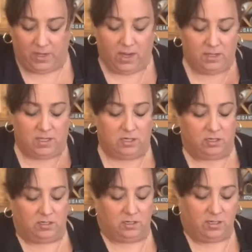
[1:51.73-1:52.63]
And then you're
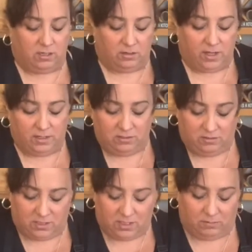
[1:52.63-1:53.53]
gonna, you know, kind of do
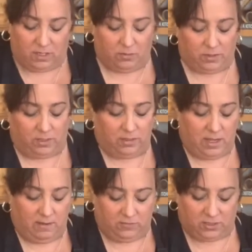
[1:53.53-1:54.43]
the same thing with the
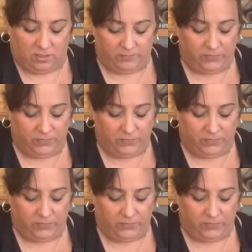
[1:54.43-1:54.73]
leaves.